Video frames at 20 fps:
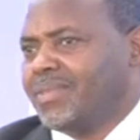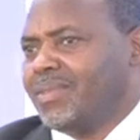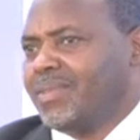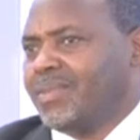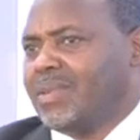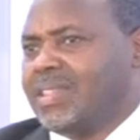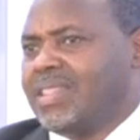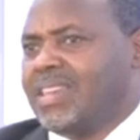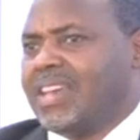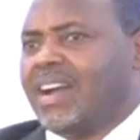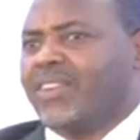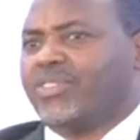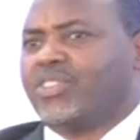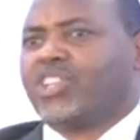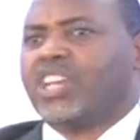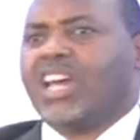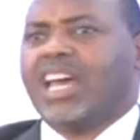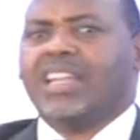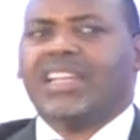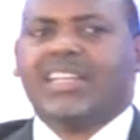when they have
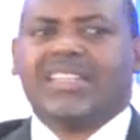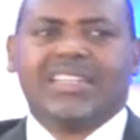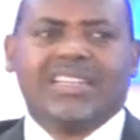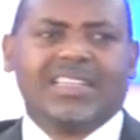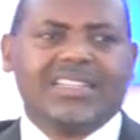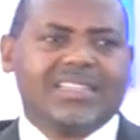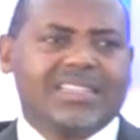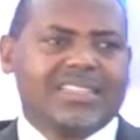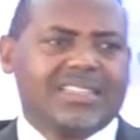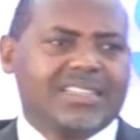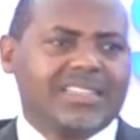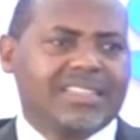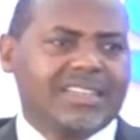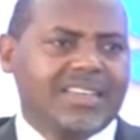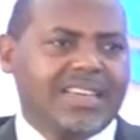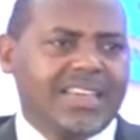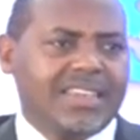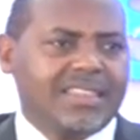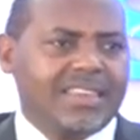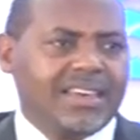challenges
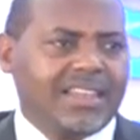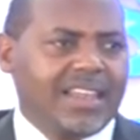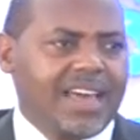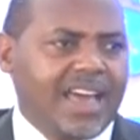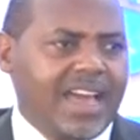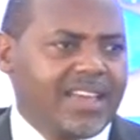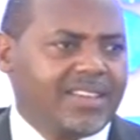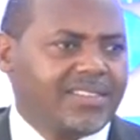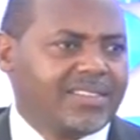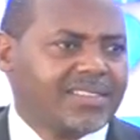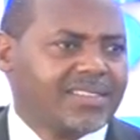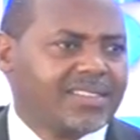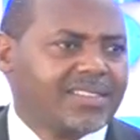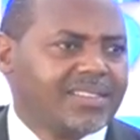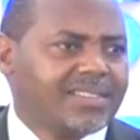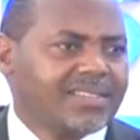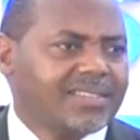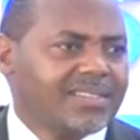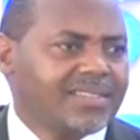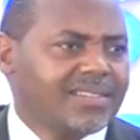in their lives.